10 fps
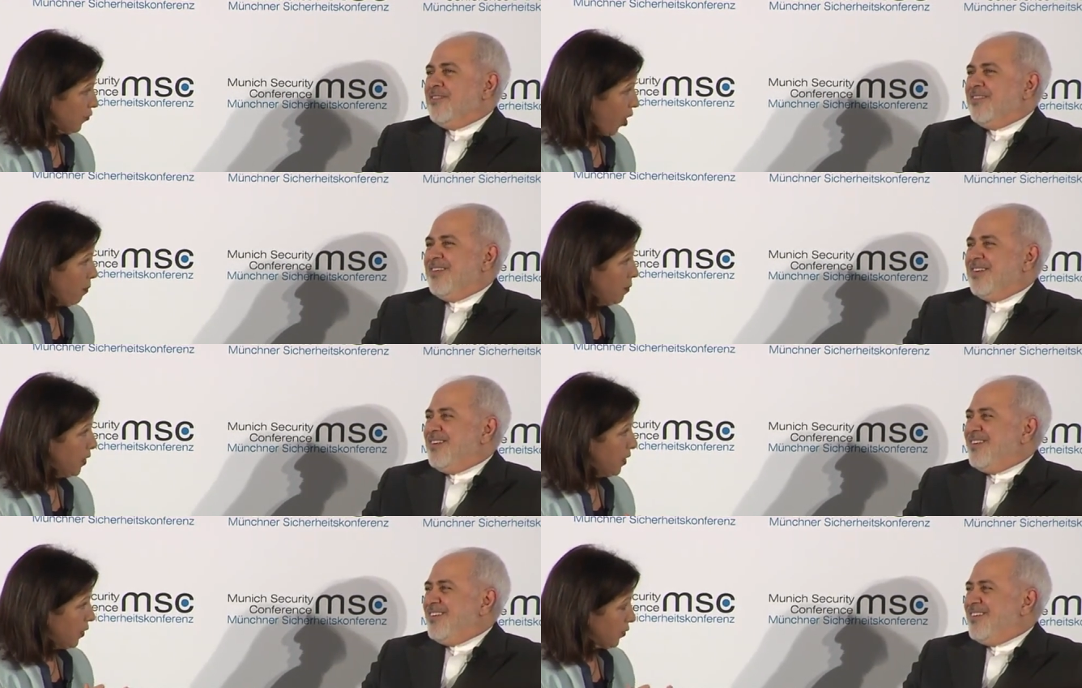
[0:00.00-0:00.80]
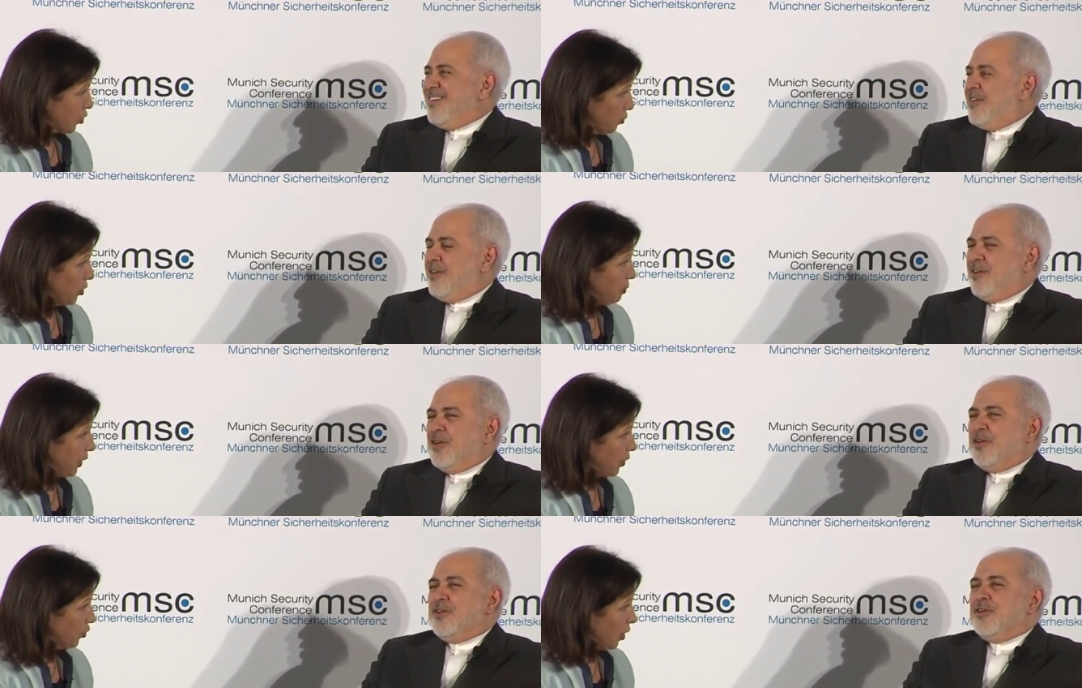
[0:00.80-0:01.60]
Speaker 1: from the supreme
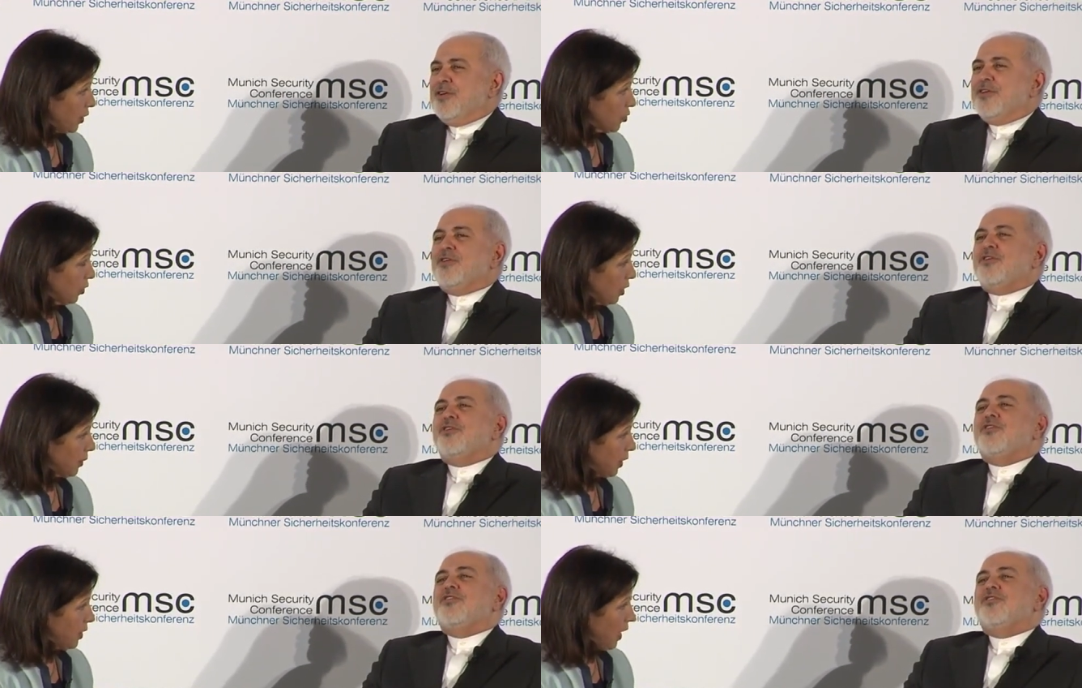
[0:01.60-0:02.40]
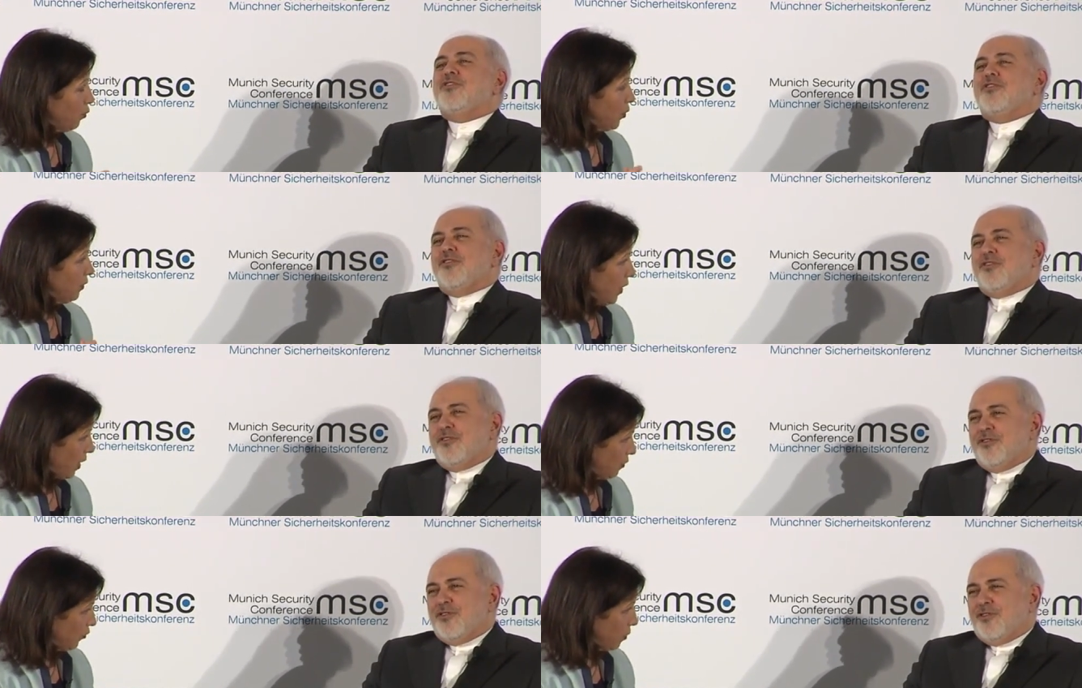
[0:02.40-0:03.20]
leader Ayatollah Khamenei, and we
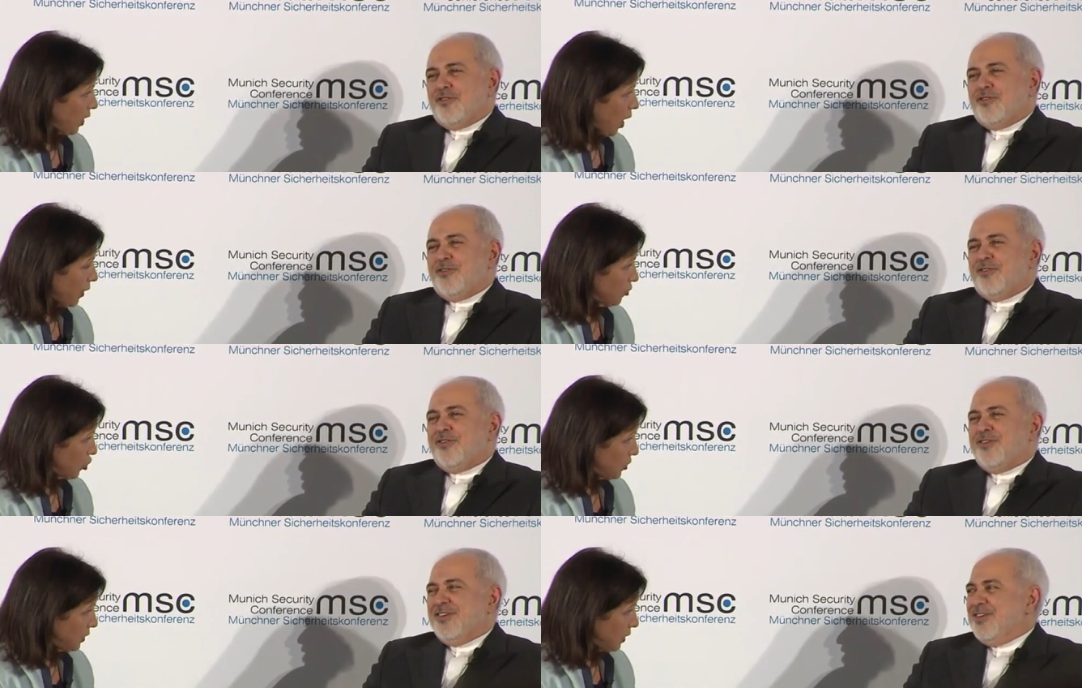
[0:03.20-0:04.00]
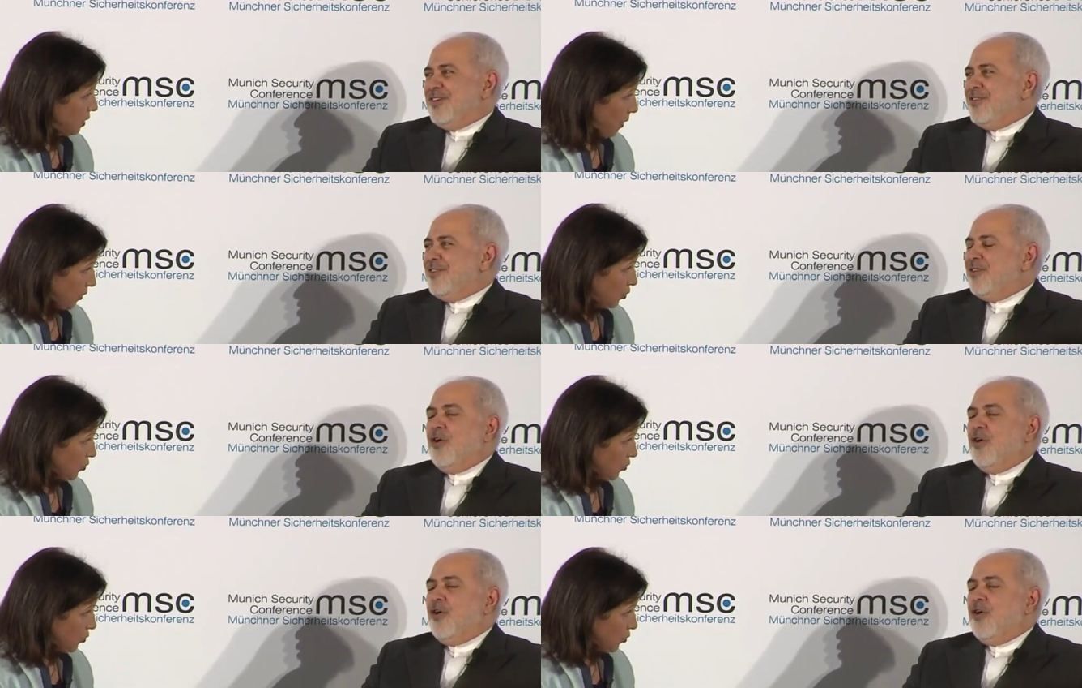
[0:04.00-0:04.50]
and from the IRGC commanders.